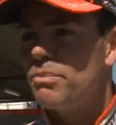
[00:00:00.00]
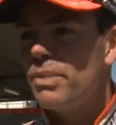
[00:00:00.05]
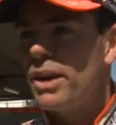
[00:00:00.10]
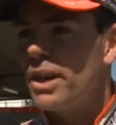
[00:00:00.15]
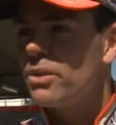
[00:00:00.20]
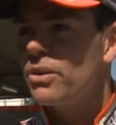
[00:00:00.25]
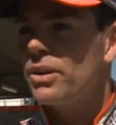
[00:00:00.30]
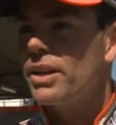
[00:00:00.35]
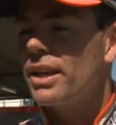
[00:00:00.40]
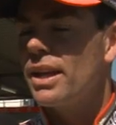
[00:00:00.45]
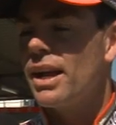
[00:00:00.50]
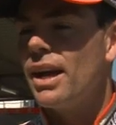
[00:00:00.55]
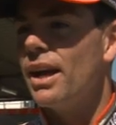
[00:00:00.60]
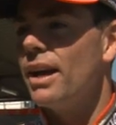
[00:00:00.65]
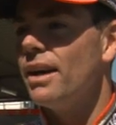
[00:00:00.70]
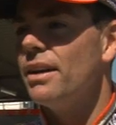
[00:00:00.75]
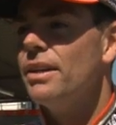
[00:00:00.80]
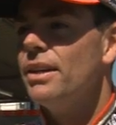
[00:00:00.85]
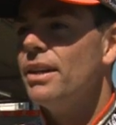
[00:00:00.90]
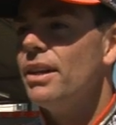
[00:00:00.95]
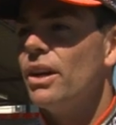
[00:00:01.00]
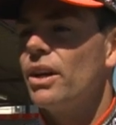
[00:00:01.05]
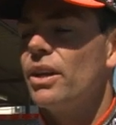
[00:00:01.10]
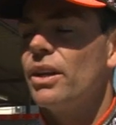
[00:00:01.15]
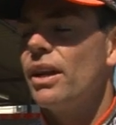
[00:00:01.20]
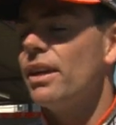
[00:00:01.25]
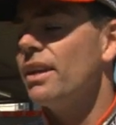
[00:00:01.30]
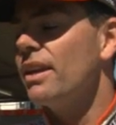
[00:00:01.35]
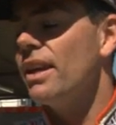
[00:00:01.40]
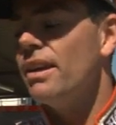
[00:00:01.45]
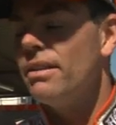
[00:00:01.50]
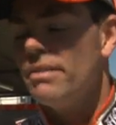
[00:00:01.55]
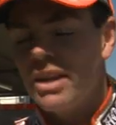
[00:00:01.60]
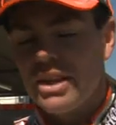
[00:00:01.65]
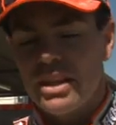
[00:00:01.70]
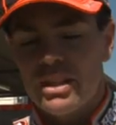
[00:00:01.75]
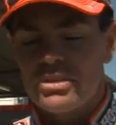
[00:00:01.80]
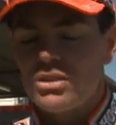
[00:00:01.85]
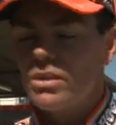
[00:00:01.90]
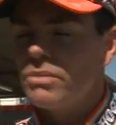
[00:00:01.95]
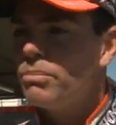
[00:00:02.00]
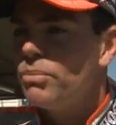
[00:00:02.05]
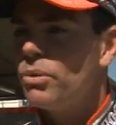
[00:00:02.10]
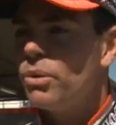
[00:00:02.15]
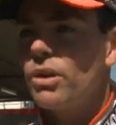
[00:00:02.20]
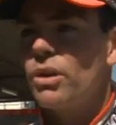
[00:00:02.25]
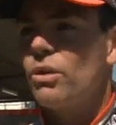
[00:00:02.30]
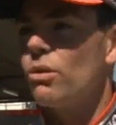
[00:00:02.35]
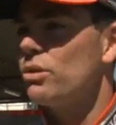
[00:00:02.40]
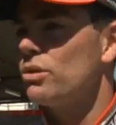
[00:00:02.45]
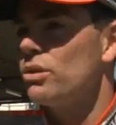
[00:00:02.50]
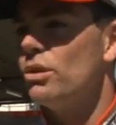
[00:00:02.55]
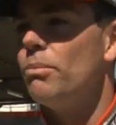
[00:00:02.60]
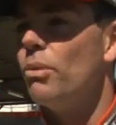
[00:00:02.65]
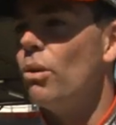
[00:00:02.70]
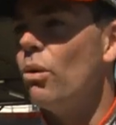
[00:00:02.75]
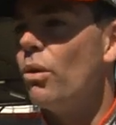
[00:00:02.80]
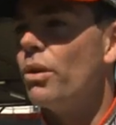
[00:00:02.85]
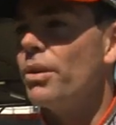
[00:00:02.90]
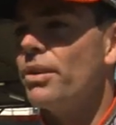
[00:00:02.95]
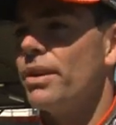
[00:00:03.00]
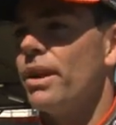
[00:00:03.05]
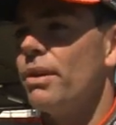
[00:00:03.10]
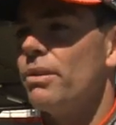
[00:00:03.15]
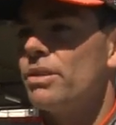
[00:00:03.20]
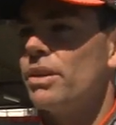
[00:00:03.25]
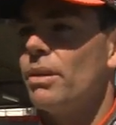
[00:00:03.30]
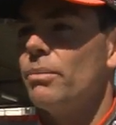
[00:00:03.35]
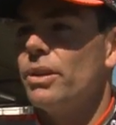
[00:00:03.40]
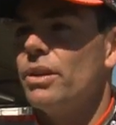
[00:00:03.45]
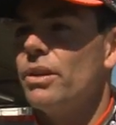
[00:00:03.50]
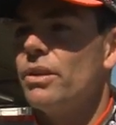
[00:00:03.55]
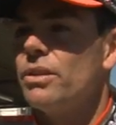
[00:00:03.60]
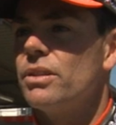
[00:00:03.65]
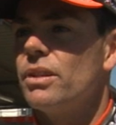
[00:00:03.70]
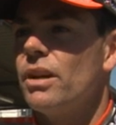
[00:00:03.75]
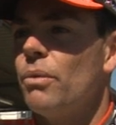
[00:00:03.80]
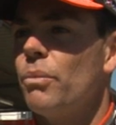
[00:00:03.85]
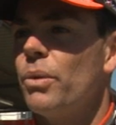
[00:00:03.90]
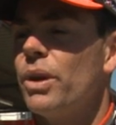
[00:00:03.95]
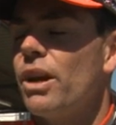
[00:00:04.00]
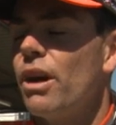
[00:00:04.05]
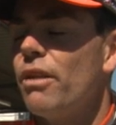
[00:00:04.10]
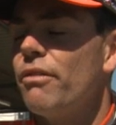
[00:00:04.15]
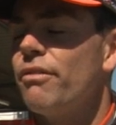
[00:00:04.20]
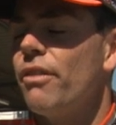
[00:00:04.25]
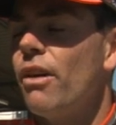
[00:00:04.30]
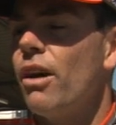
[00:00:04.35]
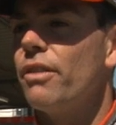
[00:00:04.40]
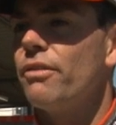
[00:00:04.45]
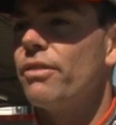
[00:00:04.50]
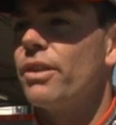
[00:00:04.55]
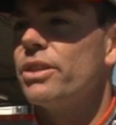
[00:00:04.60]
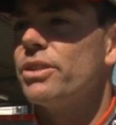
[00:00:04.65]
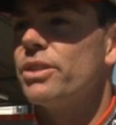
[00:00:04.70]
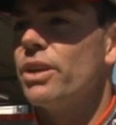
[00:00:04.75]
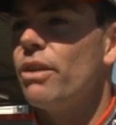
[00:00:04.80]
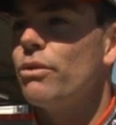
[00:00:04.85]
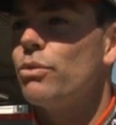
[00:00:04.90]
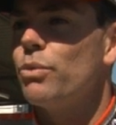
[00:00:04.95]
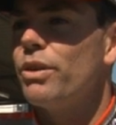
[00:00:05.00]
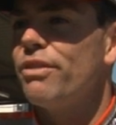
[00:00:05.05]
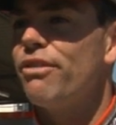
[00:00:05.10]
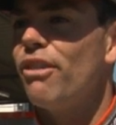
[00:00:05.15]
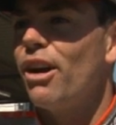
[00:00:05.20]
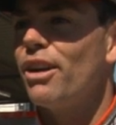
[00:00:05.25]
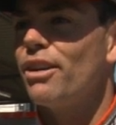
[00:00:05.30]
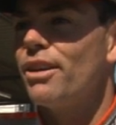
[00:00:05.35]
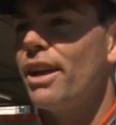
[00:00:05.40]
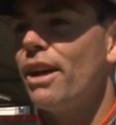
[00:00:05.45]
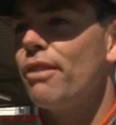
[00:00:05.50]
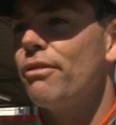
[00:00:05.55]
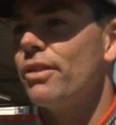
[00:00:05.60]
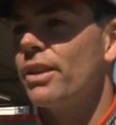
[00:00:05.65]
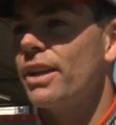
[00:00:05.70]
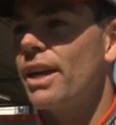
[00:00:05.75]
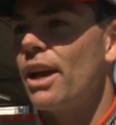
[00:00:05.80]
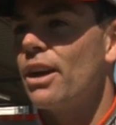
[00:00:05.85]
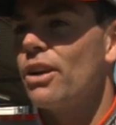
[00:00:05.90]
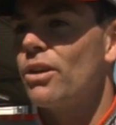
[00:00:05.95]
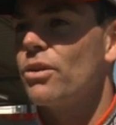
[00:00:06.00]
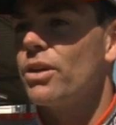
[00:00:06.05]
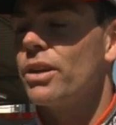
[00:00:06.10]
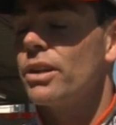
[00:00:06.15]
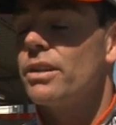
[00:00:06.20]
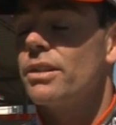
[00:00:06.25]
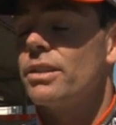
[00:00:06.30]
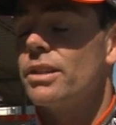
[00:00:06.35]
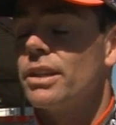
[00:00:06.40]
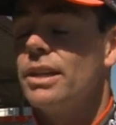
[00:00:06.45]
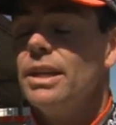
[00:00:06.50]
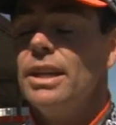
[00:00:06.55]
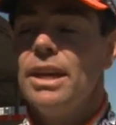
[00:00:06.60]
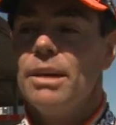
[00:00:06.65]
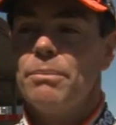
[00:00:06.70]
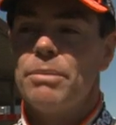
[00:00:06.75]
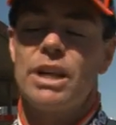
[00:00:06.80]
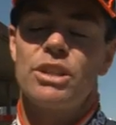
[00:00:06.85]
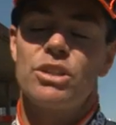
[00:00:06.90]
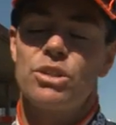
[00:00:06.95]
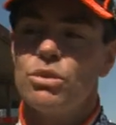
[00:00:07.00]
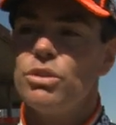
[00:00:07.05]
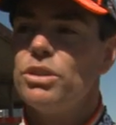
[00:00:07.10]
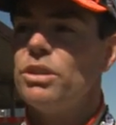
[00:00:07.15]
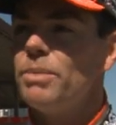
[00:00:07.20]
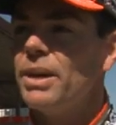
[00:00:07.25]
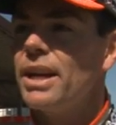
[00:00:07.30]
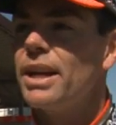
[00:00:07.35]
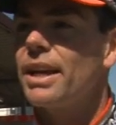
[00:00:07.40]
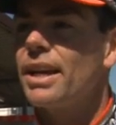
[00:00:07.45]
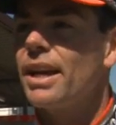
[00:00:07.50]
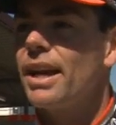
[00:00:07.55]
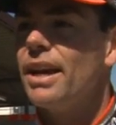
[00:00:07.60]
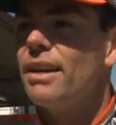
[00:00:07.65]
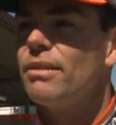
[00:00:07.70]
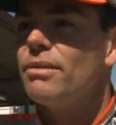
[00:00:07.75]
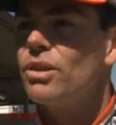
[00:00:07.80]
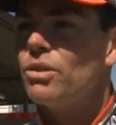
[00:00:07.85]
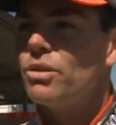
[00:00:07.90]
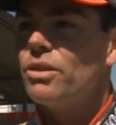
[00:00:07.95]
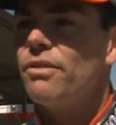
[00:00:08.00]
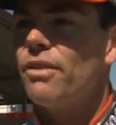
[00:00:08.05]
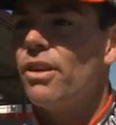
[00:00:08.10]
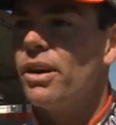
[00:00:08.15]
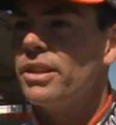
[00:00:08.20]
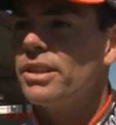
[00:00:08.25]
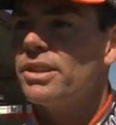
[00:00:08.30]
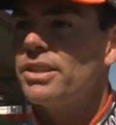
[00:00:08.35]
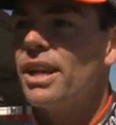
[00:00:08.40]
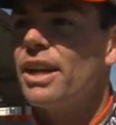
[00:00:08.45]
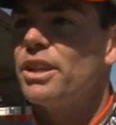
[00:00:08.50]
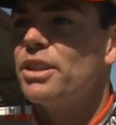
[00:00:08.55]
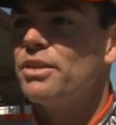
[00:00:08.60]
better in the car, again, it gets put across the board. It's something that we don't find for ourselves, we find it now for the category. But it's good to be in a car, good to finally start